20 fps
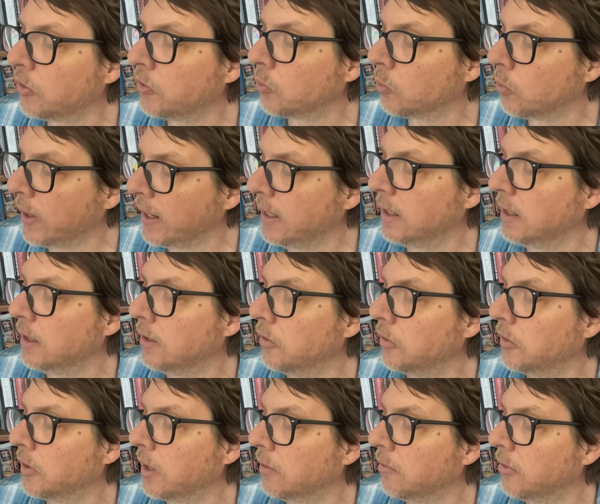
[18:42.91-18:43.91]

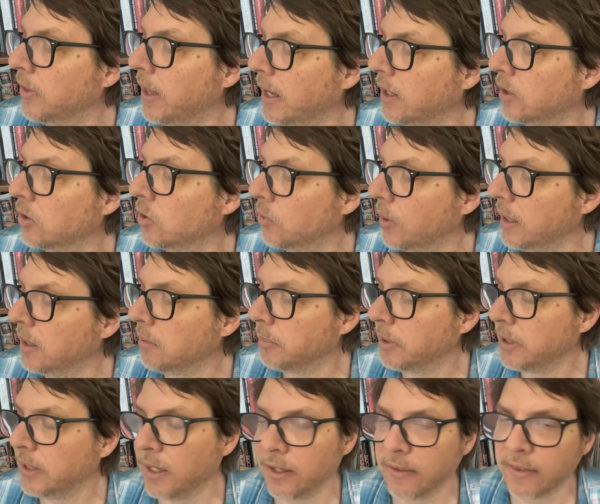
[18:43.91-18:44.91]
radiance of that great
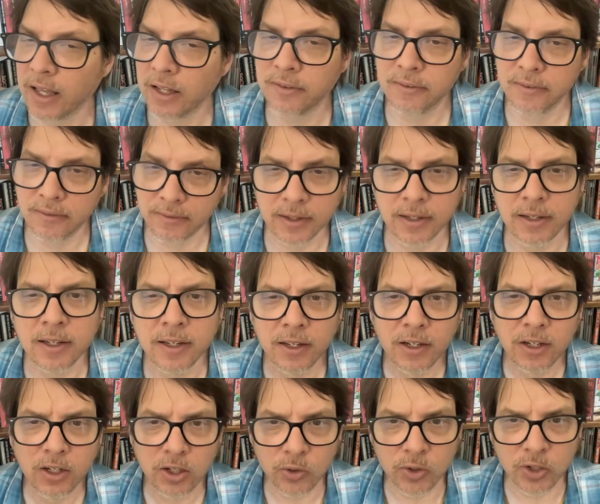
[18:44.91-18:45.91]
being. That's
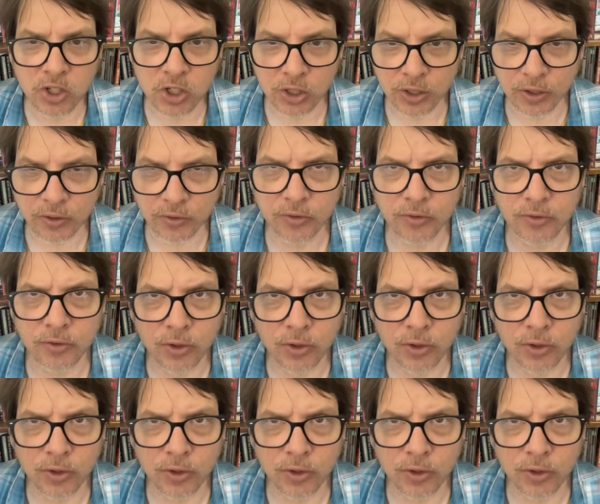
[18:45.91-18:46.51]
Krishna's